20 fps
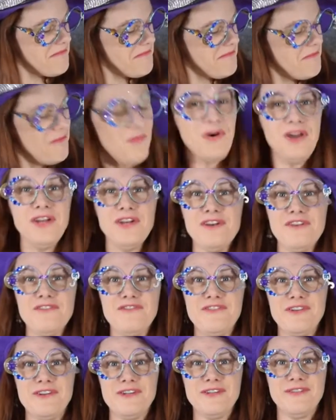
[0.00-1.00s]

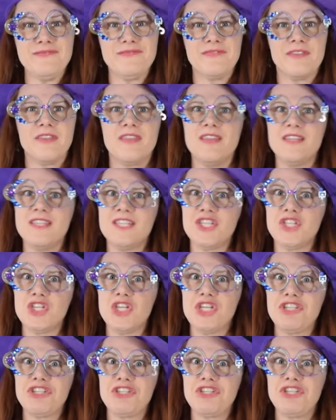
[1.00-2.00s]
Wonderful! This is
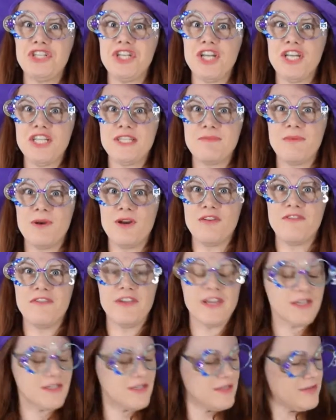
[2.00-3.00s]
just
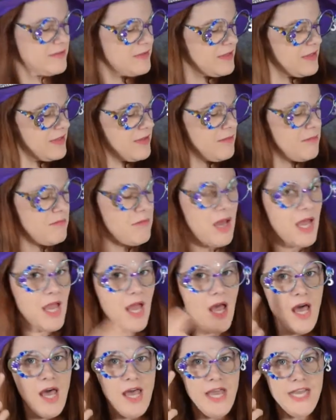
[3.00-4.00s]
perfect. My
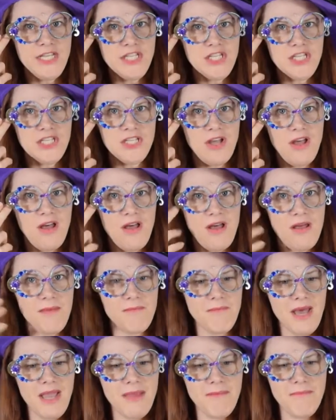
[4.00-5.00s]
eyes saw,
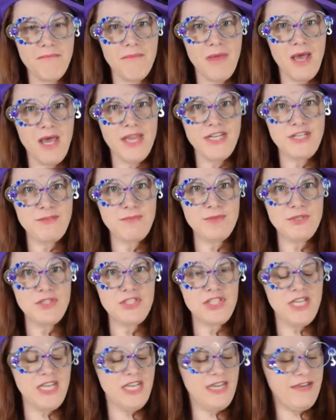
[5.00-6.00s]
my mind
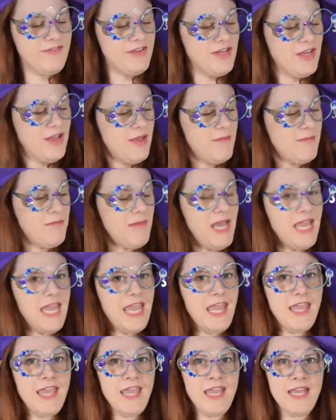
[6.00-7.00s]
perceived, my
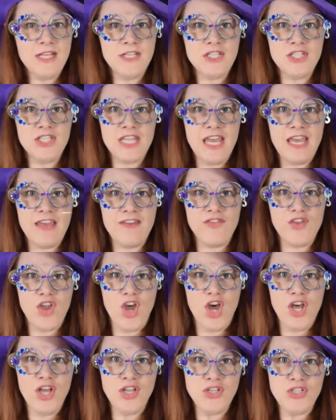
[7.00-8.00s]
hands have
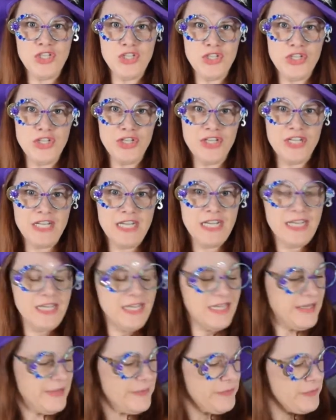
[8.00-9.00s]
conjured.
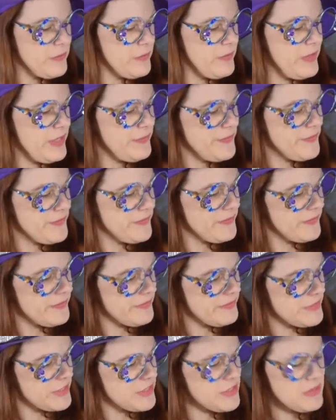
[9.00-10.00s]
Well,
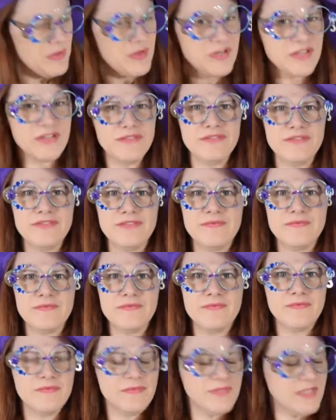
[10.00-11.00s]
sort of.
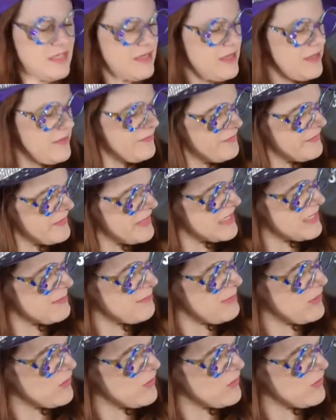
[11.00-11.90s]
It's a bit